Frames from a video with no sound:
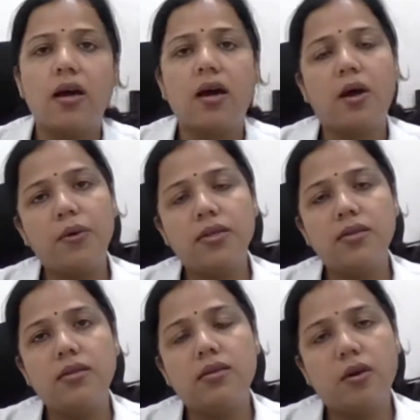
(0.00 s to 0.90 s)
how does
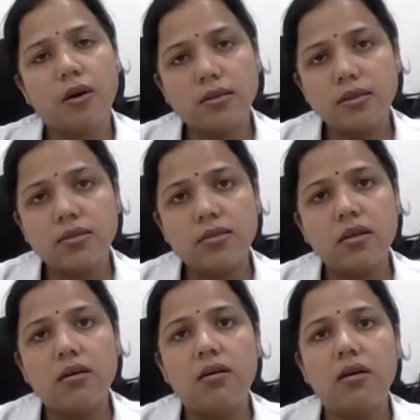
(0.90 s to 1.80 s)
it causes
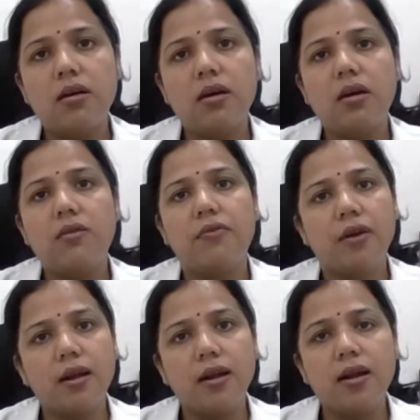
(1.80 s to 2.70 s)

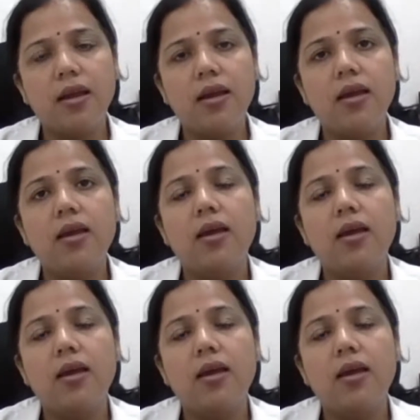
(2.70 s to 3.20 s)
fertility,